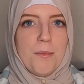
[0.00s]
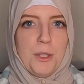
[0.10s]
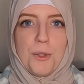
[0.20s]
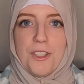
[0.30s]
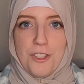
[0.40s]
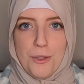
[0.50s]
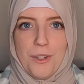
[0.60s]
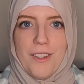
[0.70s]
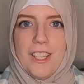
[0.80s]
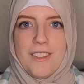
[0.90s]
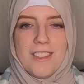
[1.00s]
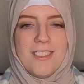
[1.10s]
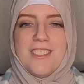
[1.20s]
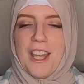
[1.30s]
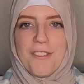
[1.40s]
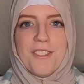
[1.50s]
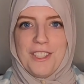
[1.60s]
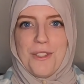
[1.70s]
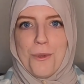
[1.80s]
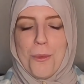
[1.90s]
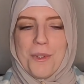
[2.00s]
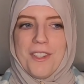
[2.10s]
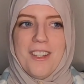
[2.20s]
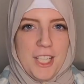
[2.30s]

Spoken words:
You can do it. It's definitely doable.